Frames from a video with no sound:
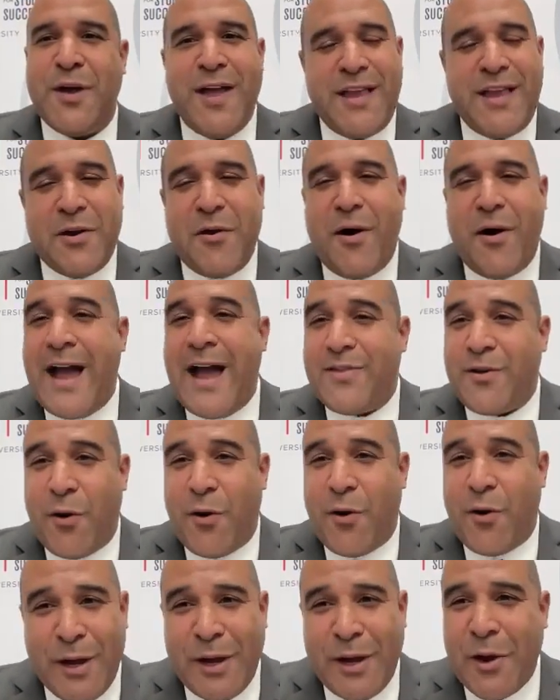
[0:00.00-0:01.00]
either
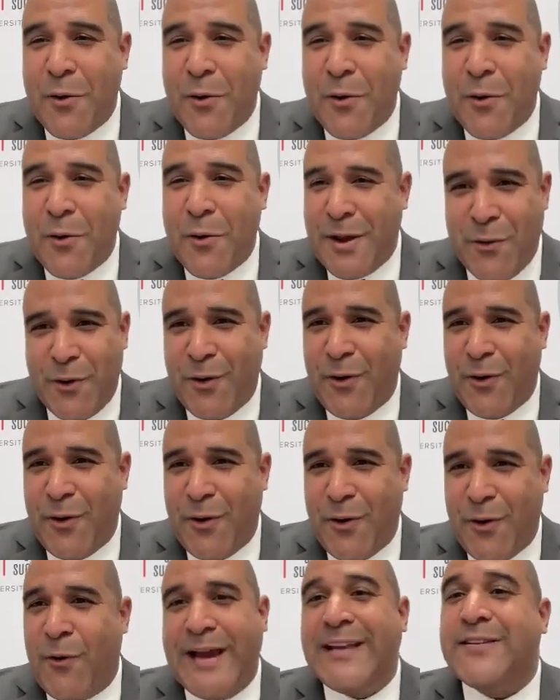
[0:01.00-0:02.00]
ongoing
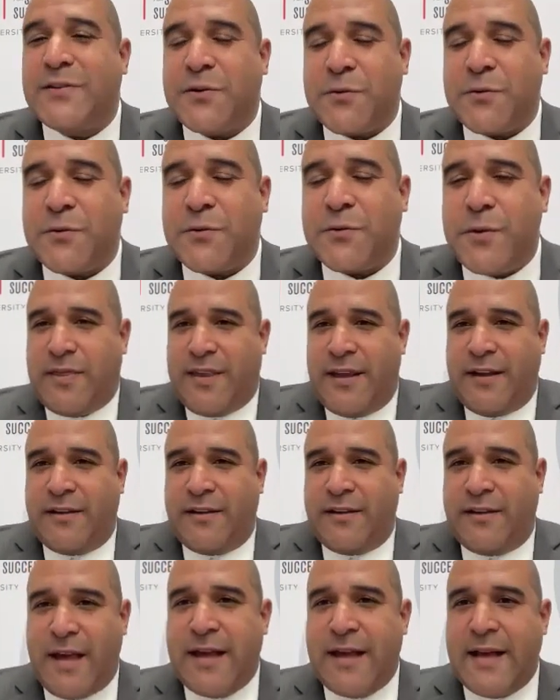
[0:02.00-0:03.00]
or entering and
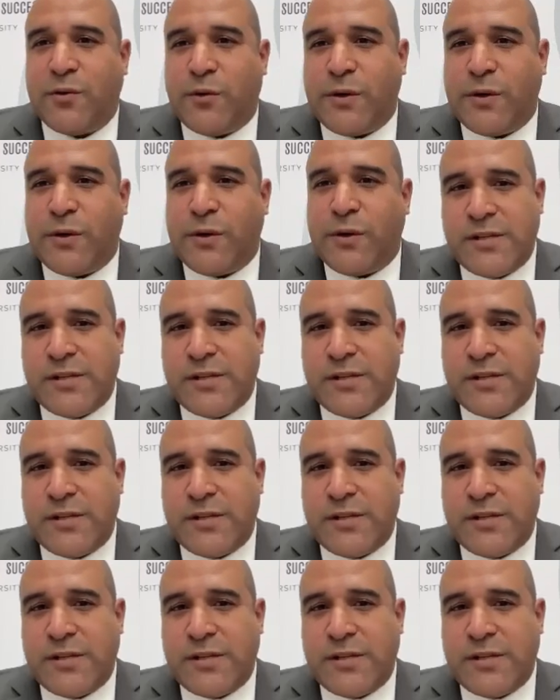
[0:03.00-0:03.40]
things of that sort.